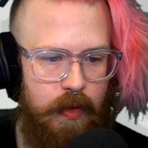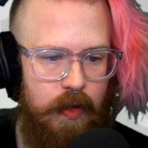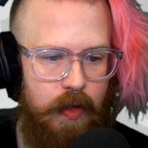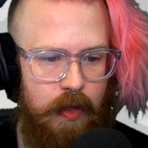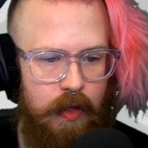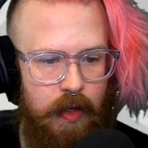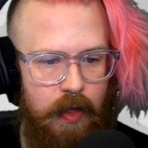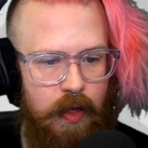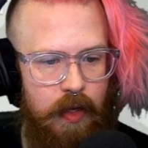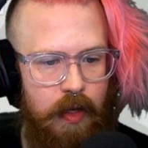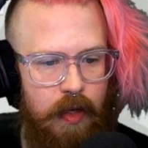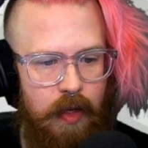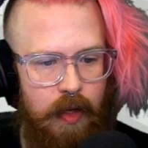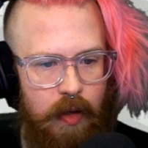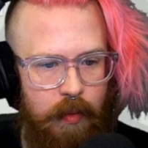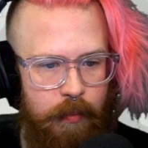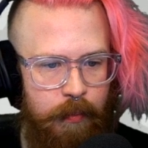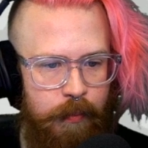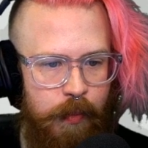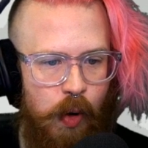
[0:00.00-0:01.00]

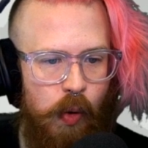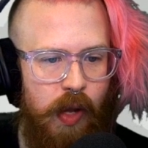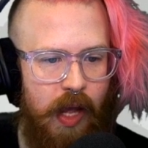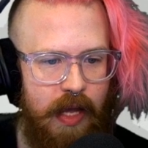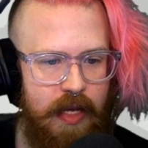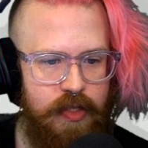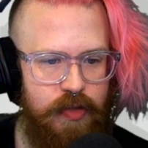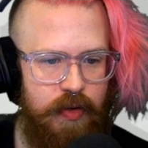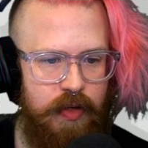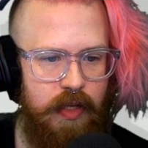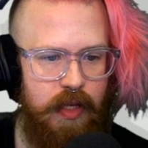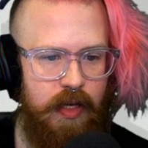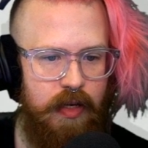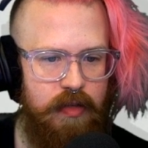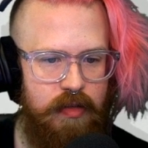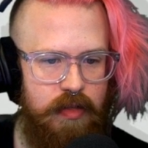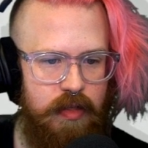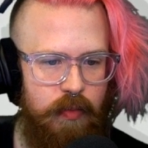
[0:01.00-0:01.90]
Okay, is there anything else